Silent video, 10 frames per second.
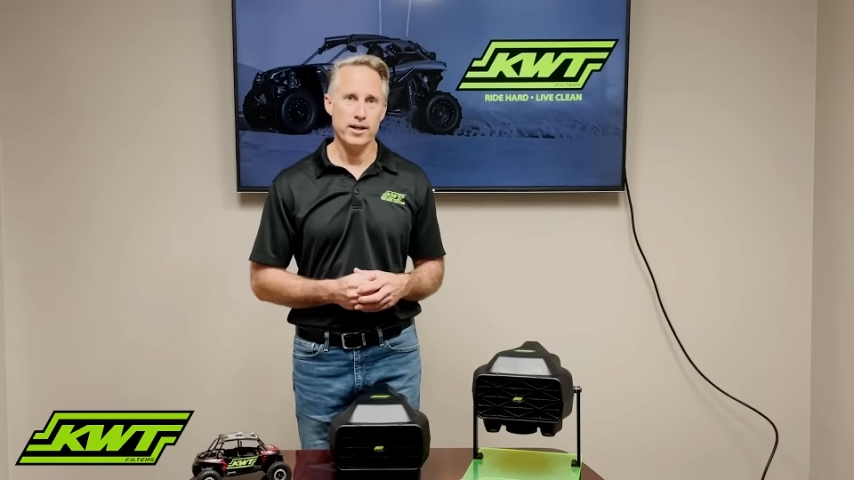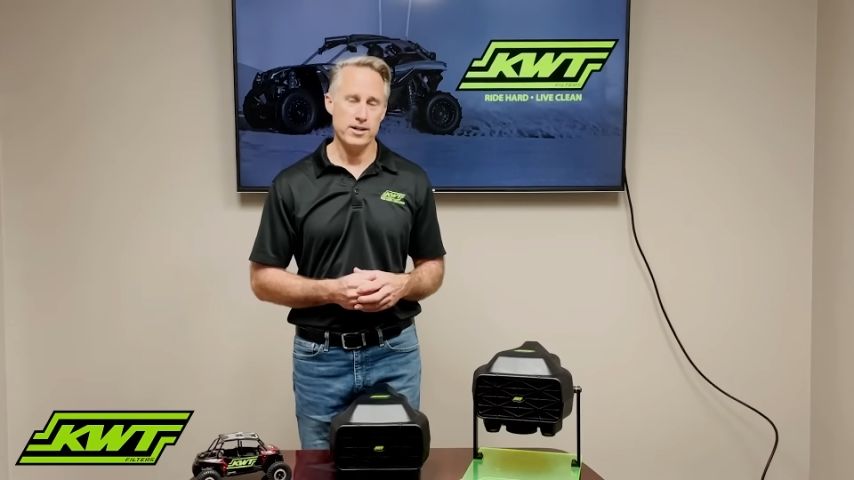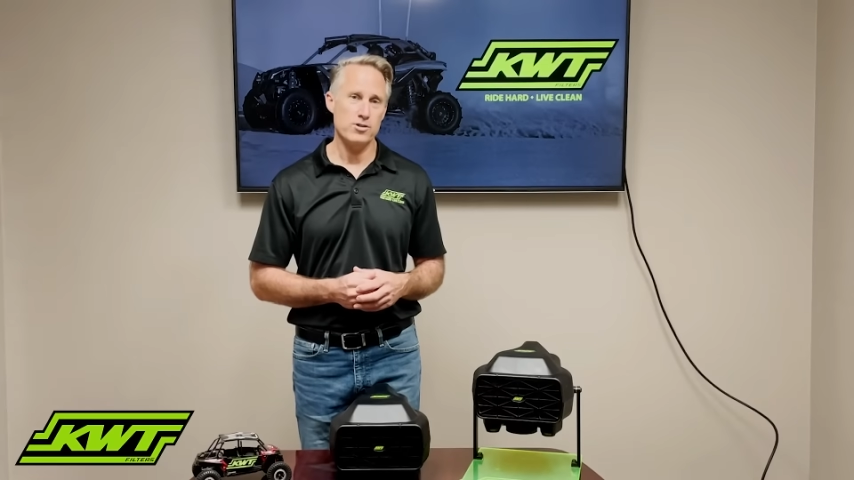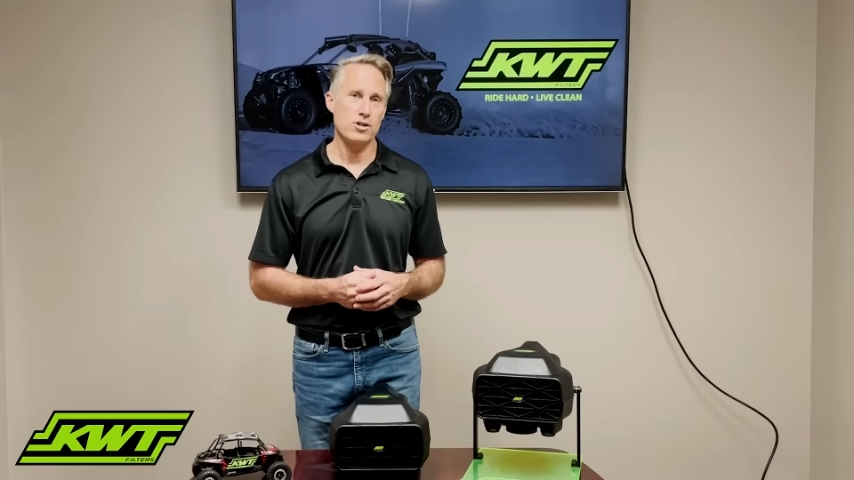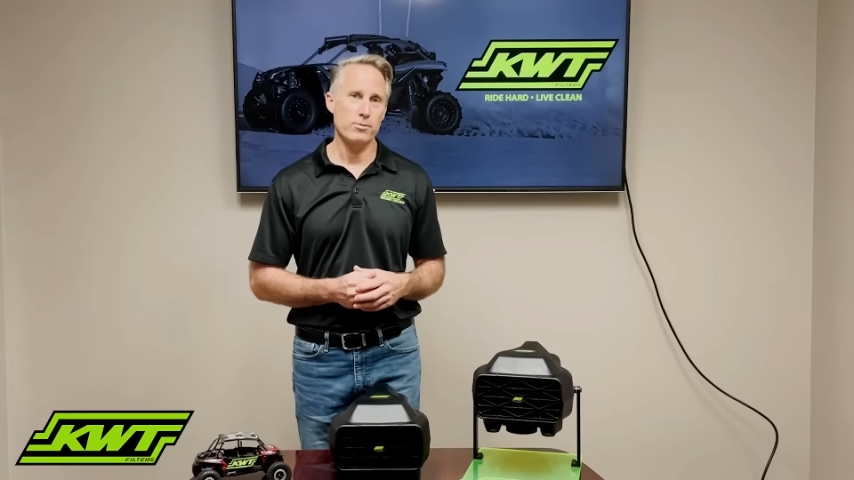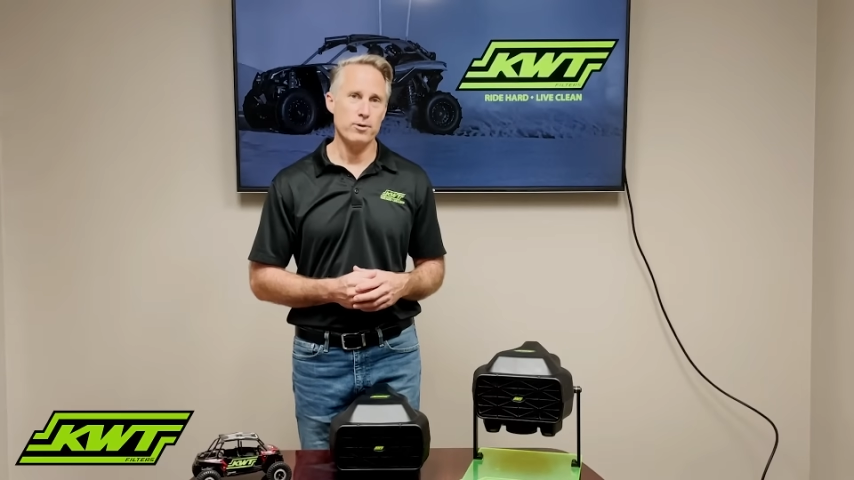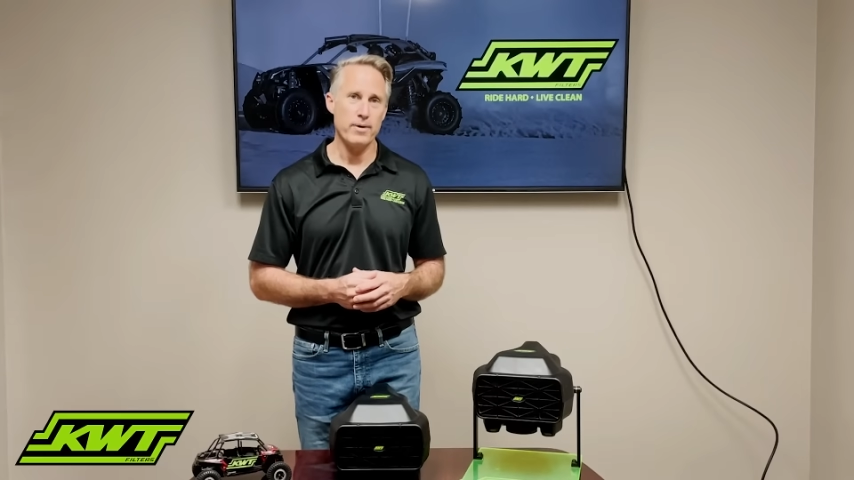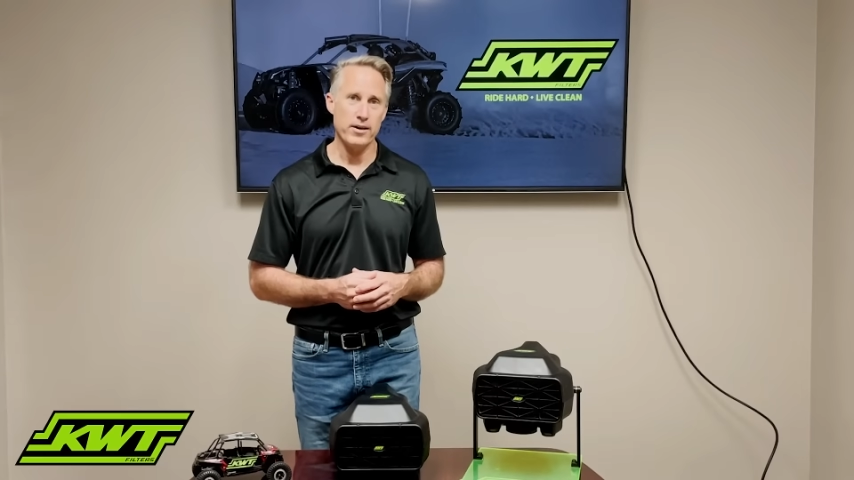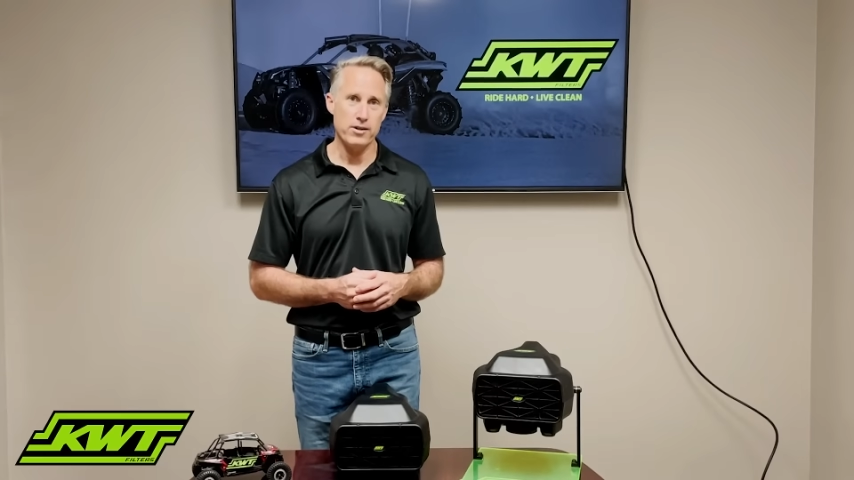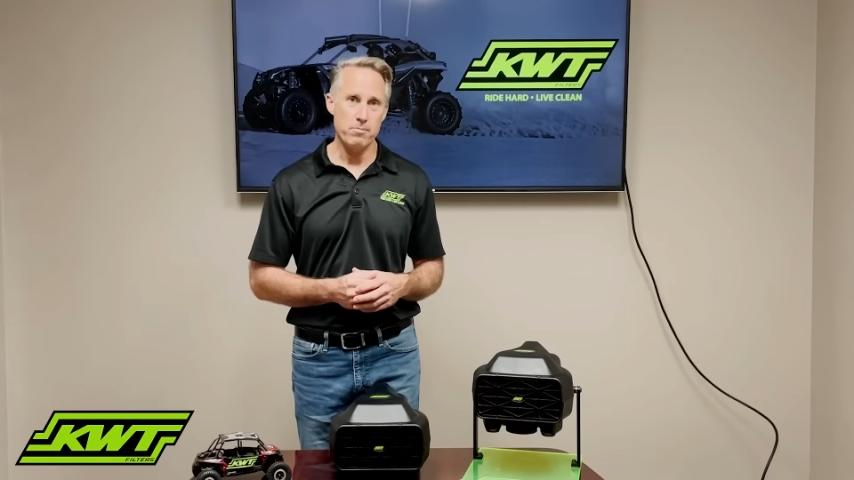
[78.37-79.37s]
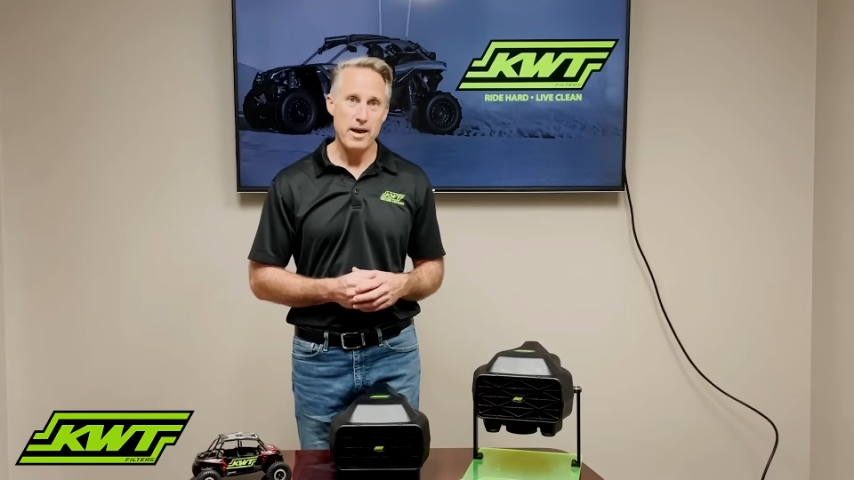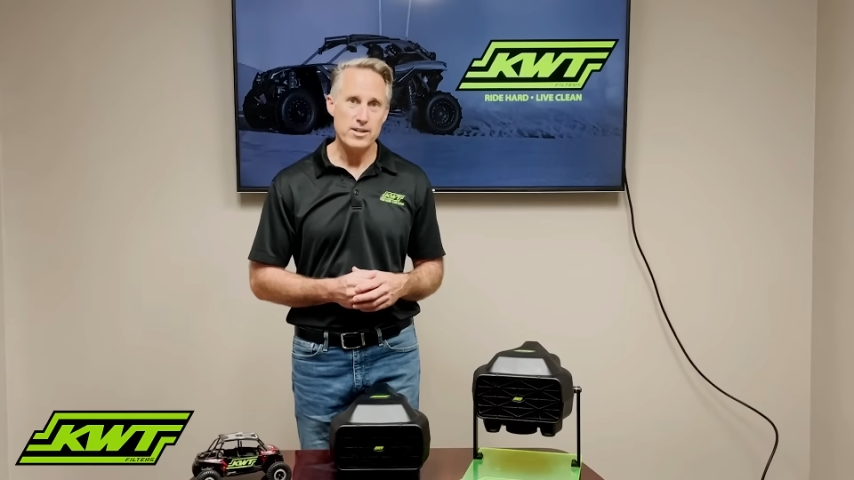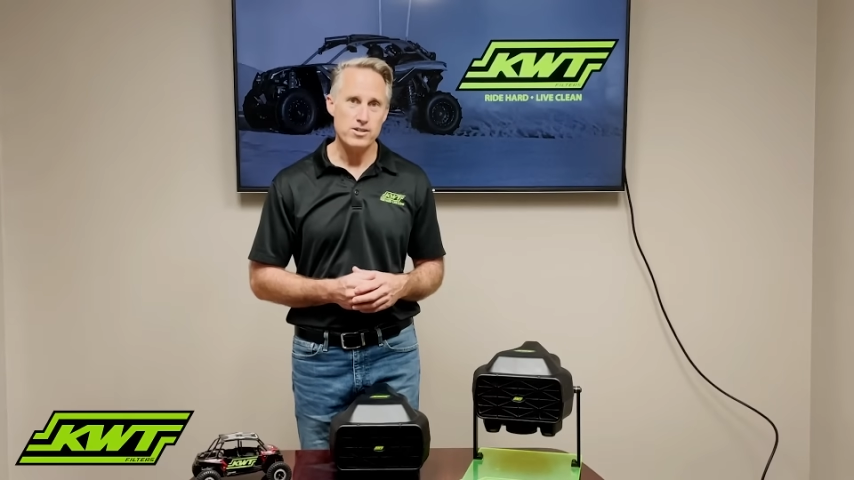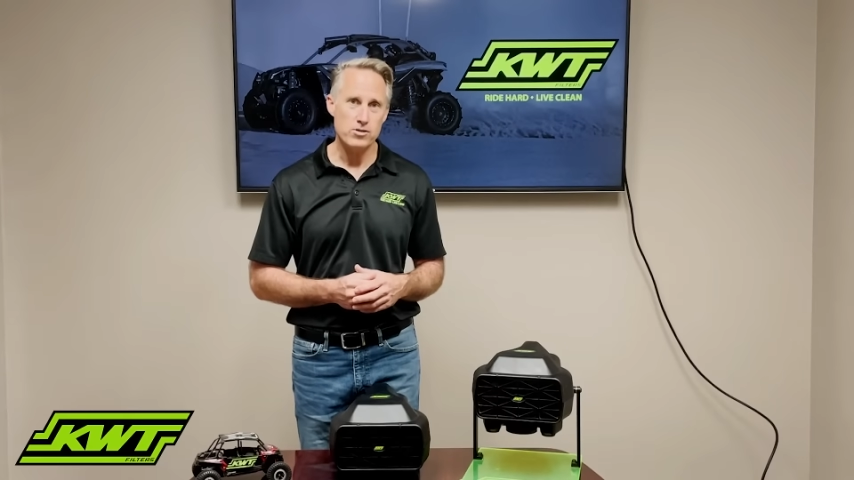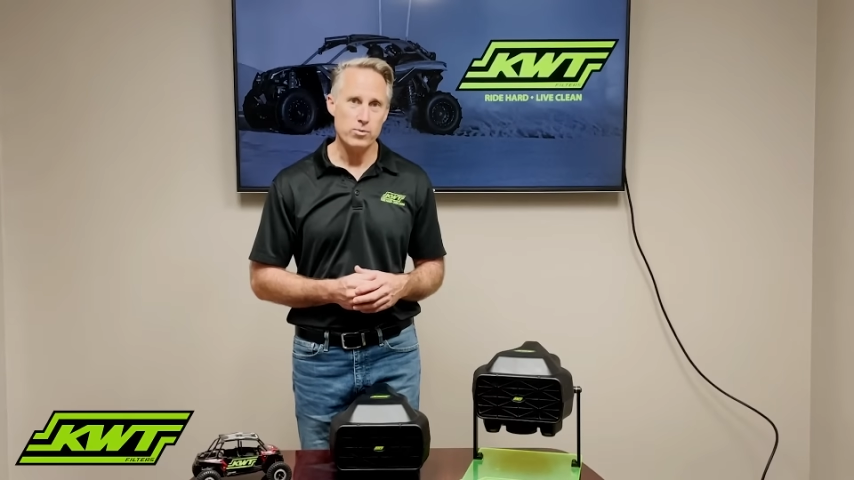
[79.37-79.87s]
a considerable amount that
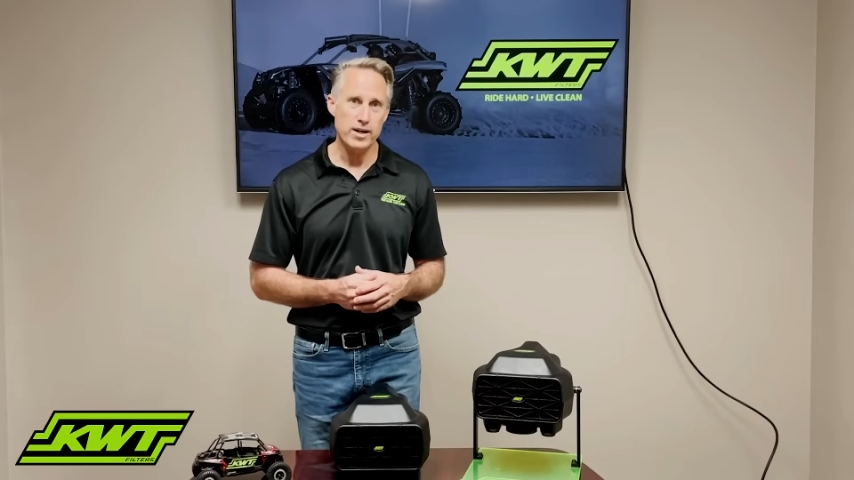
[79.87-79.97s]
makes its